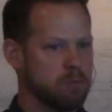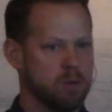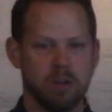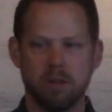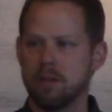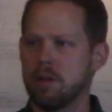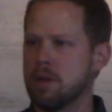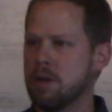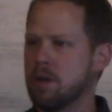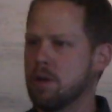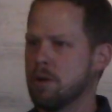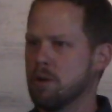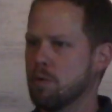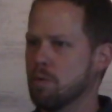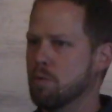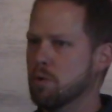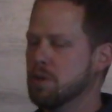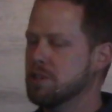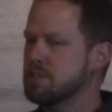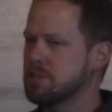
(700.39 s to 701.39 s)
Well,
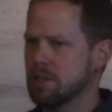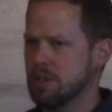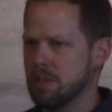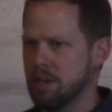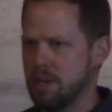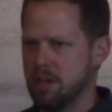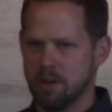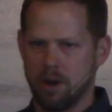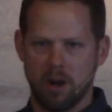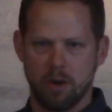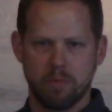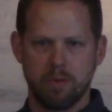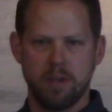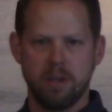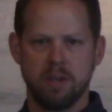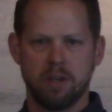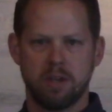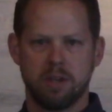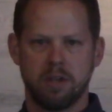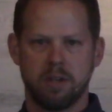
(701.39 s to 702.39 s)
we're still here, aren't
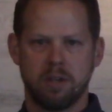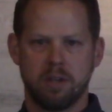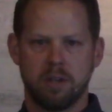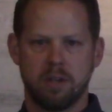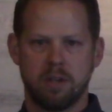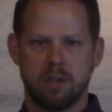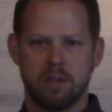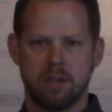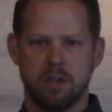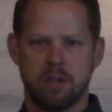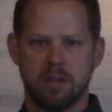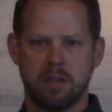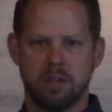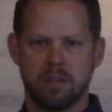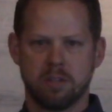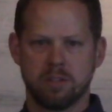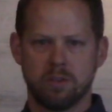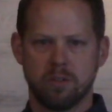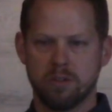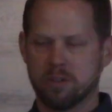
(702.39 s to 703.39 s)
we?
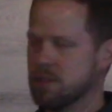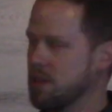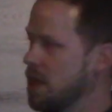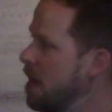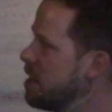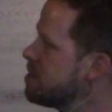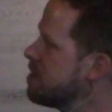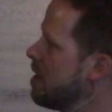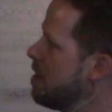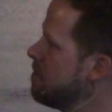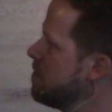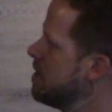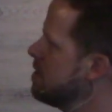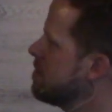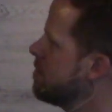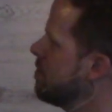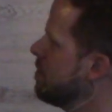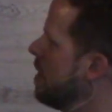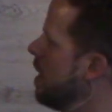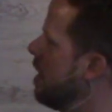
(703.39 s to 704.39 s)
So there's lots of evidence
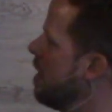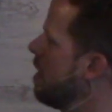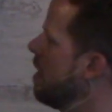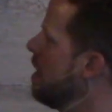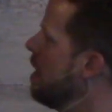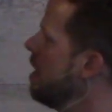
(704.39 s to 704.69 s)
for that.